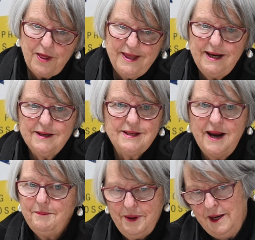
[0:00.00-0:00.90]
thinkers
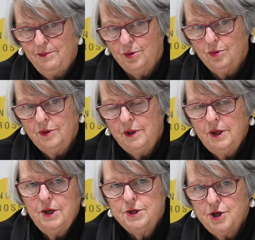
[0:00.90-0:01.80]
and people.
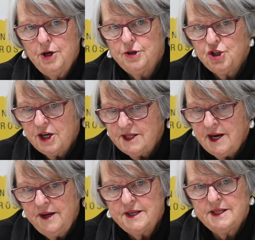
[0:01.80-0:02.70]
So just
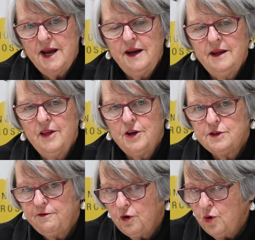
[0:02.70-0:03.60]
understanding
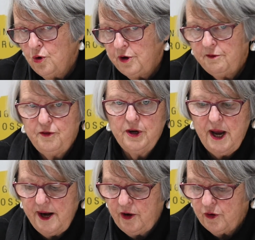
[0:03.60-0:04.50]
those 4 different
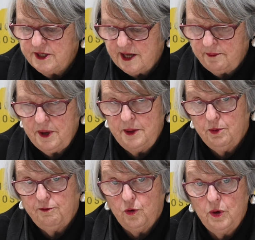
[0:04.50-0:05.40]
categories that people
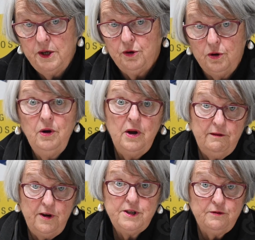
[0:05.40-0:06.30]
fall into.
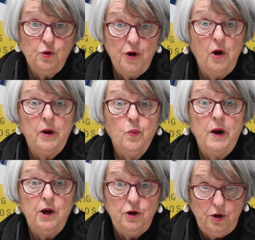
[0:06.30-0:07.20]
First of all, knowing
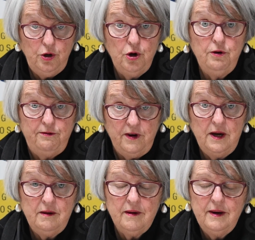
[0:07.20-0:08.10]
where you
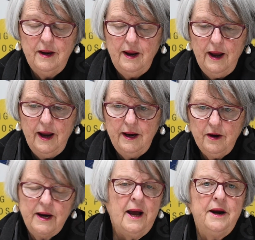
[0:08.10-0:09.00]
fit. And
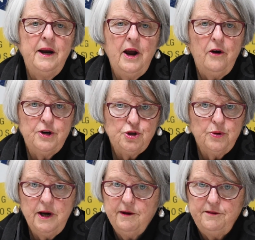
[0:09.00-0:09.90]
I can't encourage you
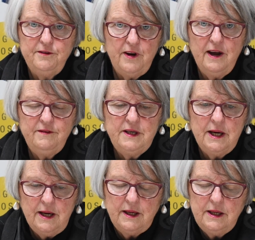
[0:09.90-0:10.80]
enough, if you haven't
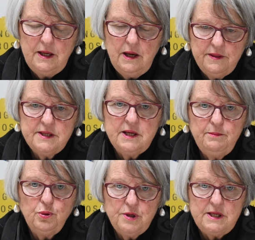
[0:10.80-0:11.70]
done the
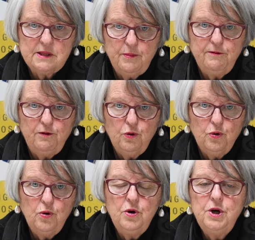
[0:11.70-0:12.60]
simple disc
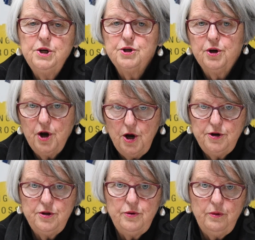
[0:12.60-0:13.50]
before, to go
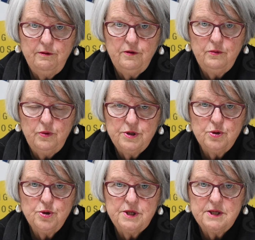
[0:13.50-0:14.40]
to the
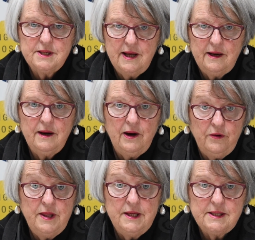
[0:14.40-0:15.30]
resources that are
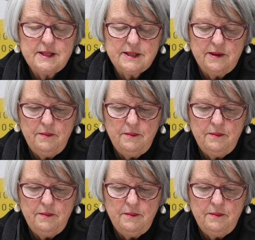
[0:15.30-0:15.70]
in this